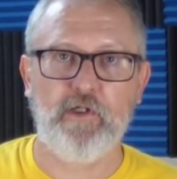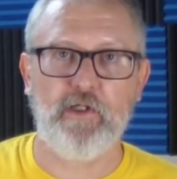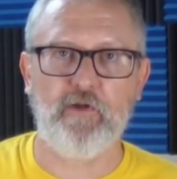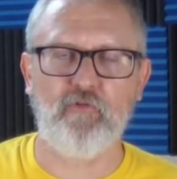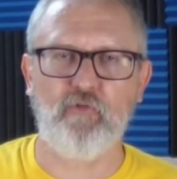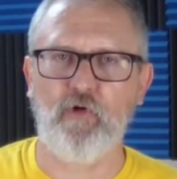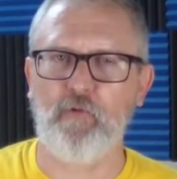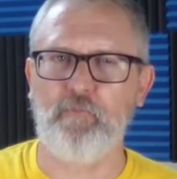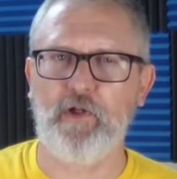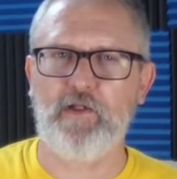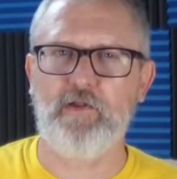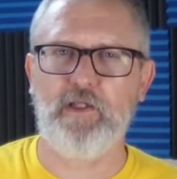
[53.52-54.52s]
It's from
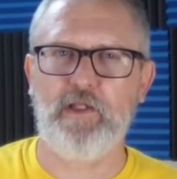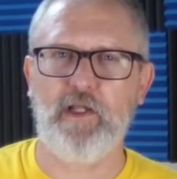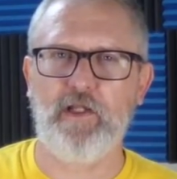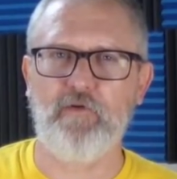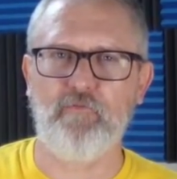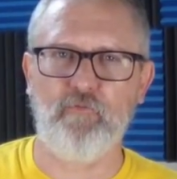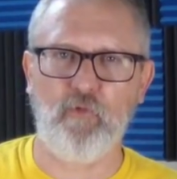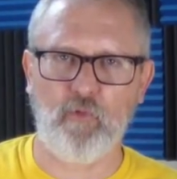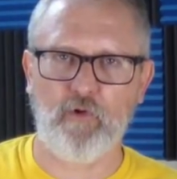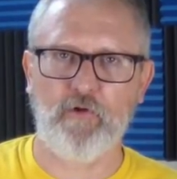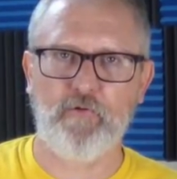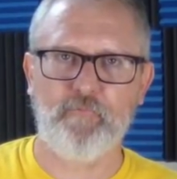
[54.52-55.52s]

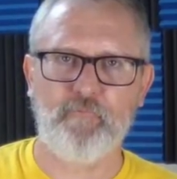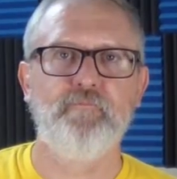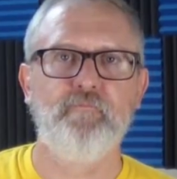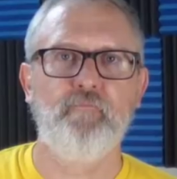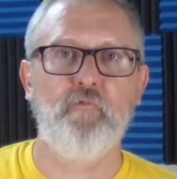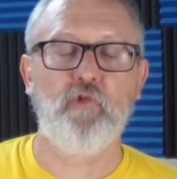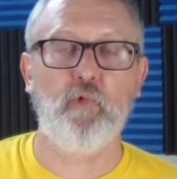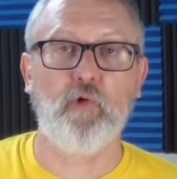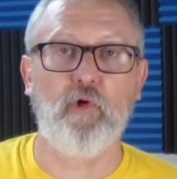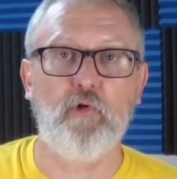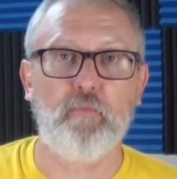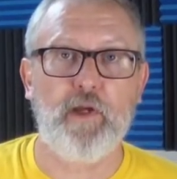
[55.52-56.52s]
1984, so we're
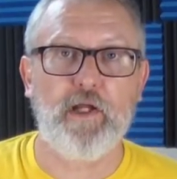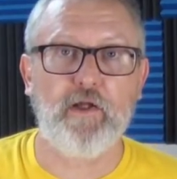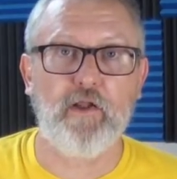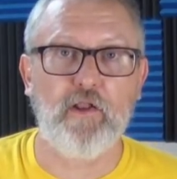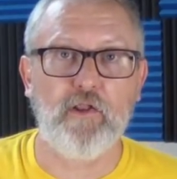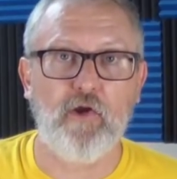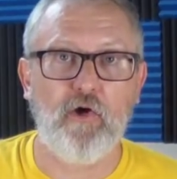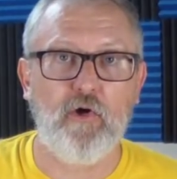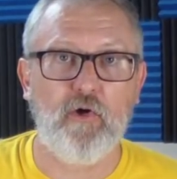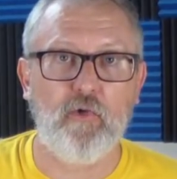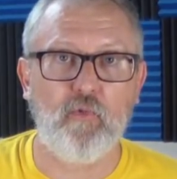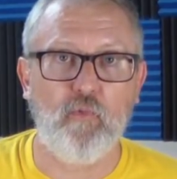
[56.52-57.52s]
going back a
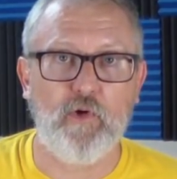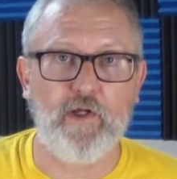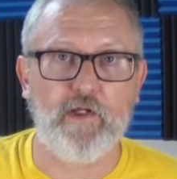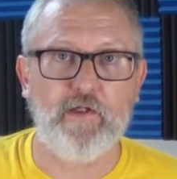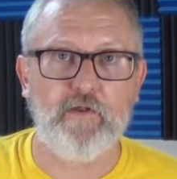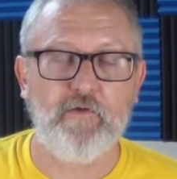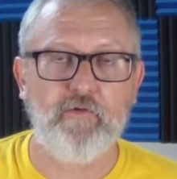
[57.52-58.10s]
long way.